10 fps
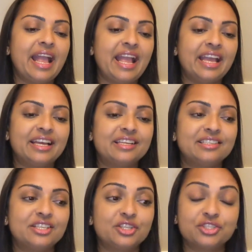
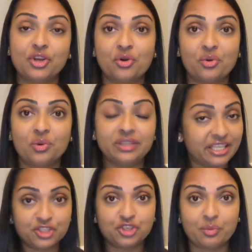And so
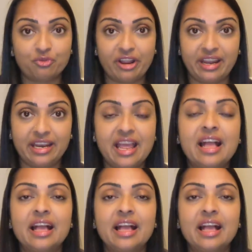let's jump right in.